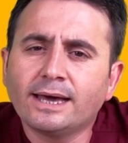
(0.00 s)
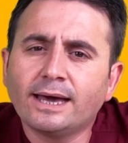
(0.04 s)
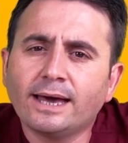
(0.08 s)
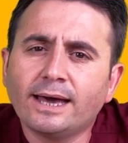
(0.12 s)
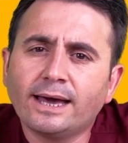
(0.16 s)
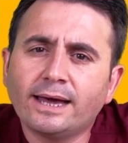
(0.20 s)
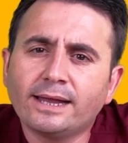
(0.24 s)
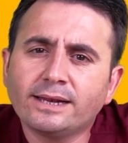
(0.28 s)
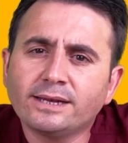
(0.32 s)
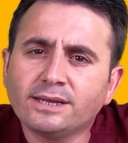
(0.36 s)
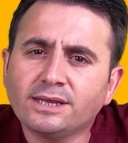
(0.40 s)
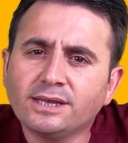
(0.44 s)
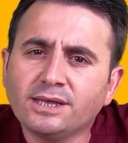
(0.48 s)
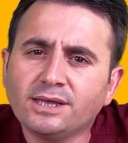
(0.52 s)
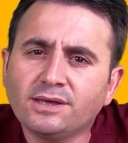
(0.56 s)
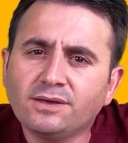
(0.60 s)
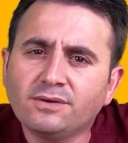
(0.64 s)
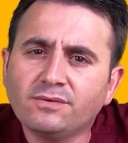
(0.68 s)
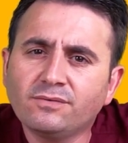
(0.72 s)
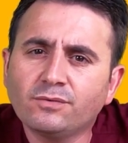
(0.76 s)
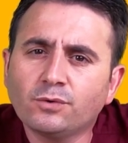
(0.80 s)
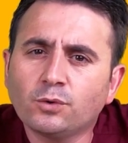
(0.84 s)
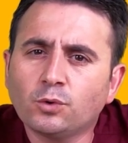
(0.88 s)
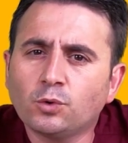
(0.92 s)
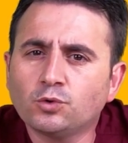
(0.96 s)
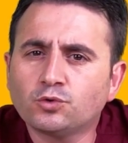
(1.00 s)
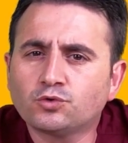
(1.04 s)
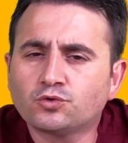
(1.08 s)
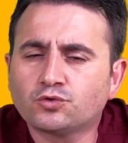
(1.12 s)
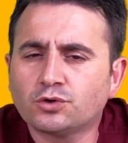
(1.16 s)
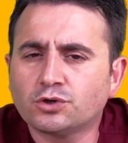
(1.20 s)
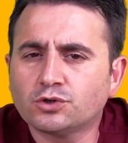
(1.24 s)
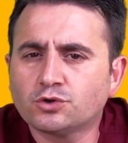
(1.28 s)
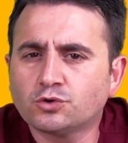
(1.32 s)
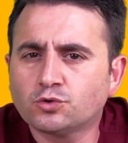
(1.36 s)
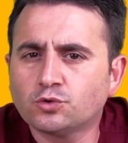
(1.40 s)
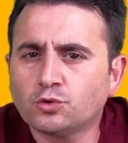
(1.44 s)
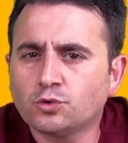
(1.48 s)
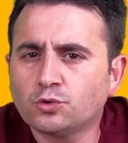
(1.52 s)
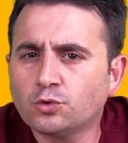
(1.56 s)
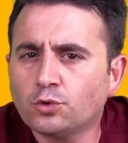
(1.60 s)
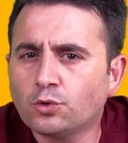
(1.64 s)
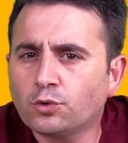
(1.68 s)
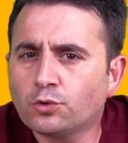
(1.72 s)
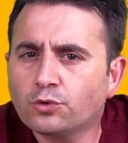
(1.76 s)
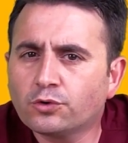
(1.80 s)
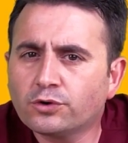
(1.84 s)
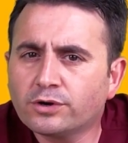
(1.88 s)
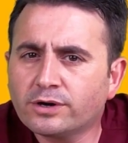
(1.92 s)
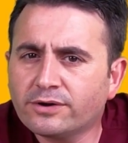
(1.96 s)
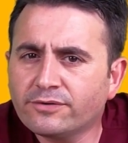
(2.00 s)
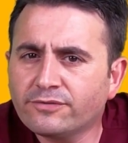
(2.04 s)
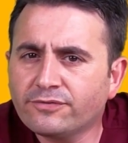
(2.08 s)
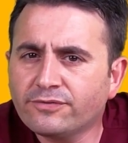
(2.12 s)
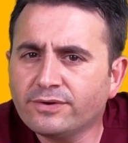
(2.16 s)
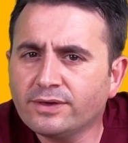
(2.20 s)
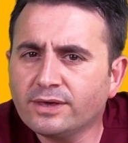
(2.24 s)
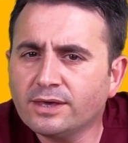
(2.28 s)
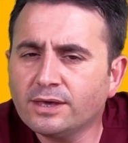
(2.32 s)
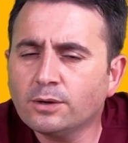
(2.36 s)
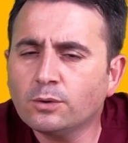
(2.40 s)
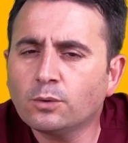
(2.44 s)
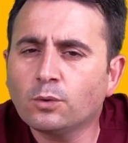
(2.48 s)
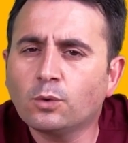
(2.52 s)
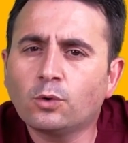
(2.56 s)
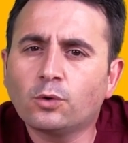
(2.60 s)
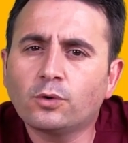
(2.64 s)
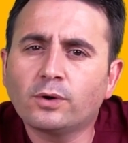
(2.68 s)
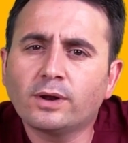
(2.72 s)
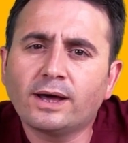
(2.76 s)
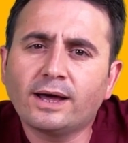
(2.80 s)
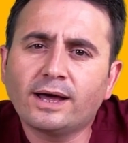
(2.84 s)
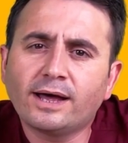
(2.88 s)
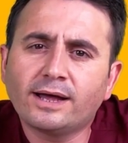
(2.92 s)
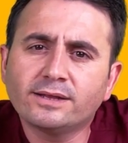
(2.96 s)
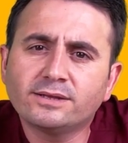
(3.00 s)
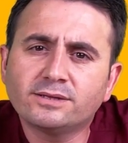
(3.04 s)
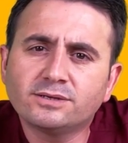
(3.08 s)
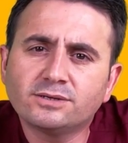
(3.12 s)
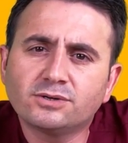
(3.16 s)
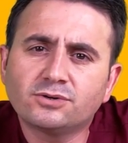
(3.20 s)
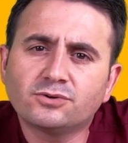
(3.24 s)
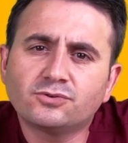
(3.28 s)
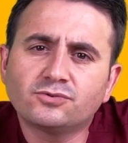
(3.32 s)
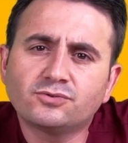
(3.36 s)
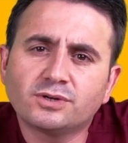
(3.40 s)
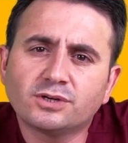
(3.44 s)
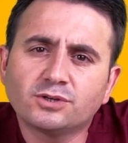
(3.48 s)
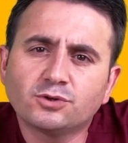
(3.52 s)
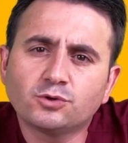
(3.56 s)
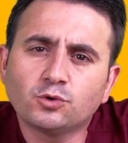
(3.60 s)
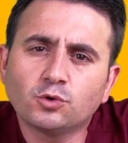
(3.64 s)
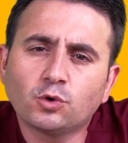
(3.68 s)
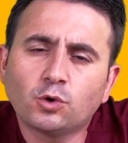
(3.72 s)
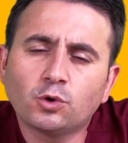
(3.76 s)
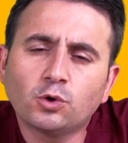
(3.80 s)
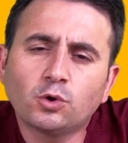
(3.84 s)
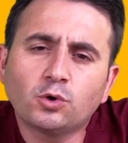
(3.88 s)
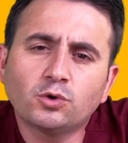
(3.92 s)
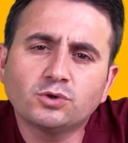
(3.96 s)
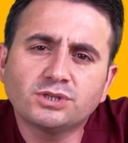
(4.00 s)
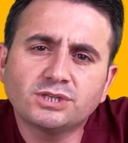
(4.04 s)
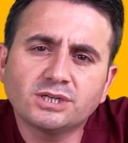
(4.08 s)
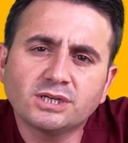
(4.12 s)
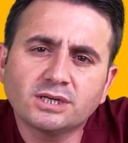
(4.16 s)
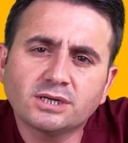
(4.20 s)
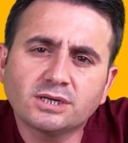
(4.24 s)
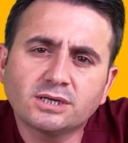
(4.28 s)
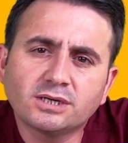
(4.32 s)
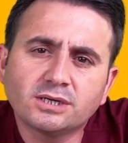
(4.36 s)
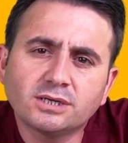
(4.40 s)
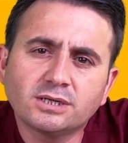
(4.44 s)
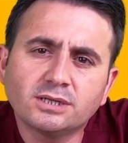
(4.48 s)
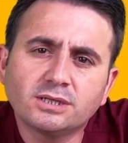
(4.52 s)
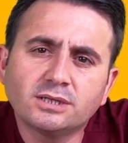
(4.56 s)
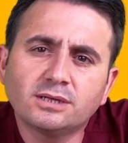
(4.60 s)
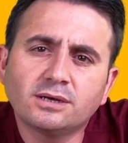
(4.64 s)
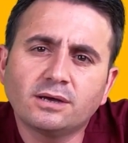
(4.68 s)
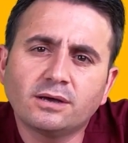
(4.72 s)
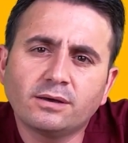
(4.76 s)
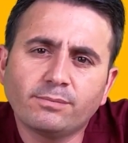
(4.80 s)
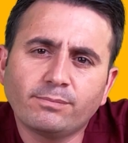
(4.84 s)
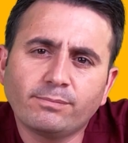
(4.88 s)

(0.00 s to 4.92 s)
a new ultrasonography or other radiological